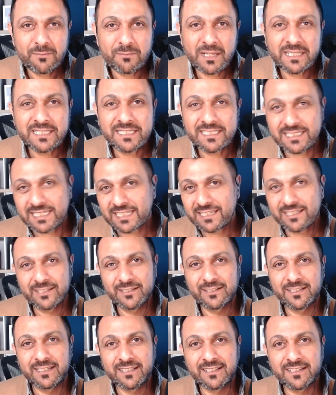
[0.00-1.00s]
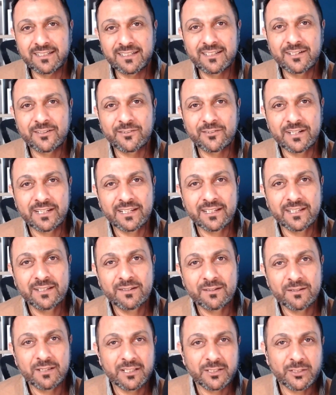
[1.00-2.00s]
my singular
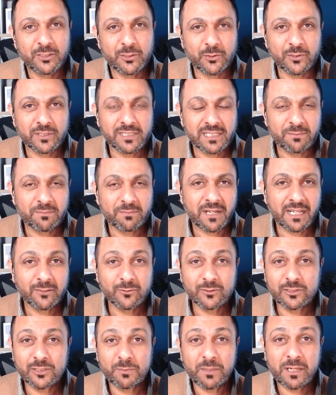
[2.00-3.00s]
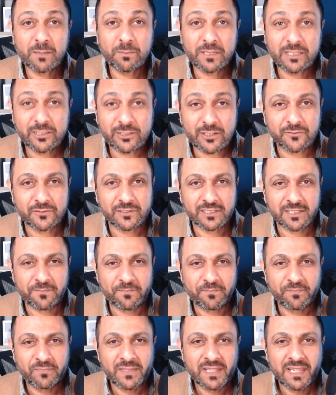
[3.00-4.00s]
career choice in mind was to be a police
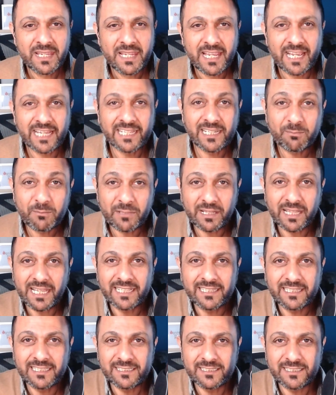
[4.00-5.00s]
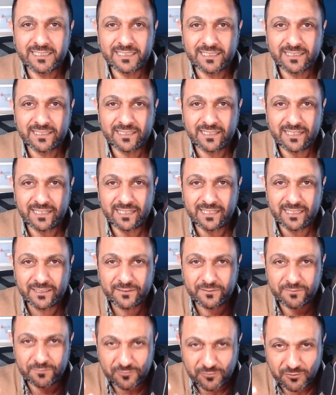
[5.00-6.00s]
officer. And I'm glad that
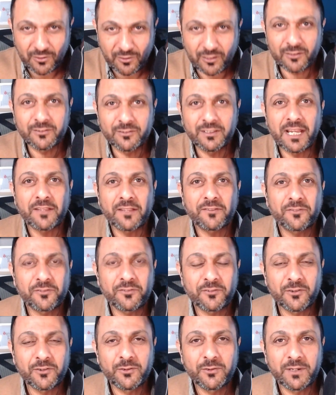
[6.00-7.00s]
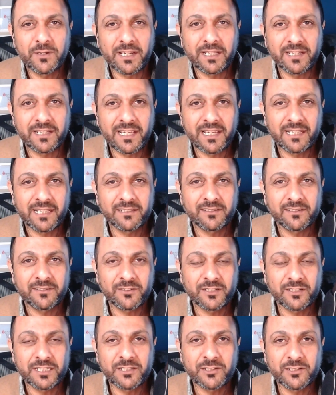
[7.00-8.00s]
I followed that through and I had
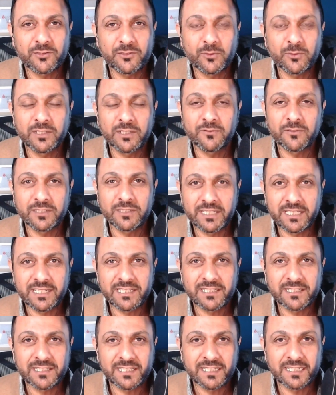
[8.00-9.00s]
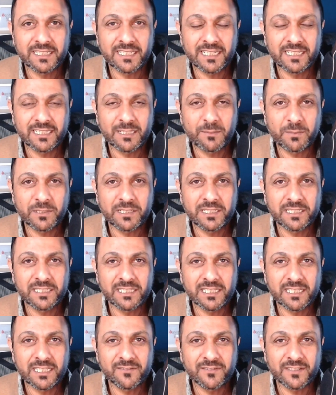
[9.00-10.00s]
32 wonderful years in the
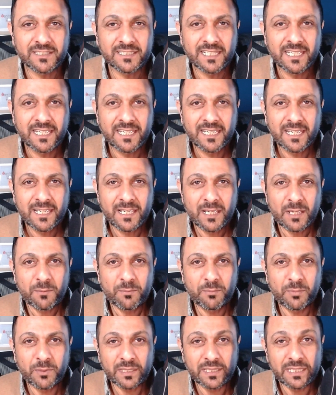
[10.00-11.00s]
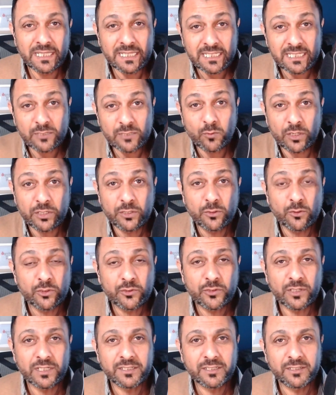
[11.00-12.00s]
police service. But this is what
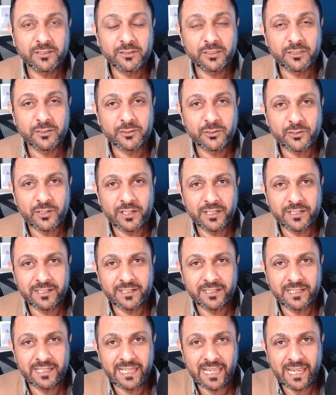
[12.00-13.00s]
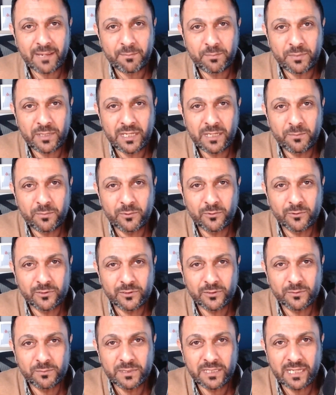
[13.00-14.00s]
you're trying to do. You're trying to get people
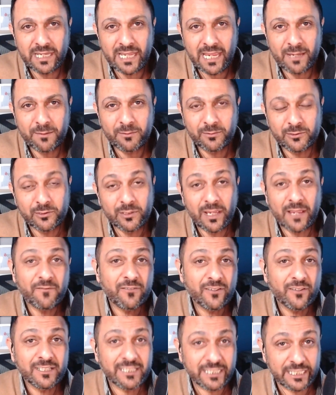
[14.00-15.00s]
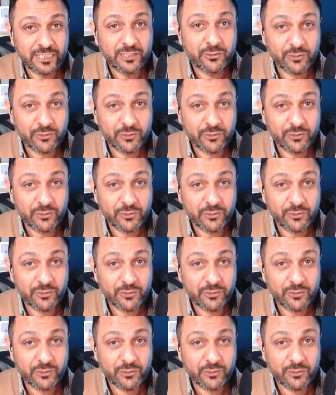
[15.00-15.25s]
to be able to, firstly,